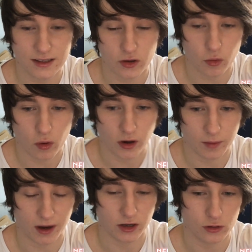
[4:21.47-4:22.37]
to go on to
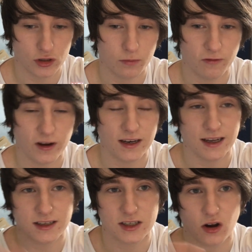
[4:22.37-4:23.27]
my YouTube feed
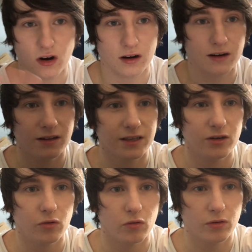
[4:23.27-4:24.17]
and start, you
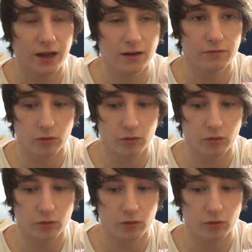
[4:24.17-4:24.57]
know, kind of...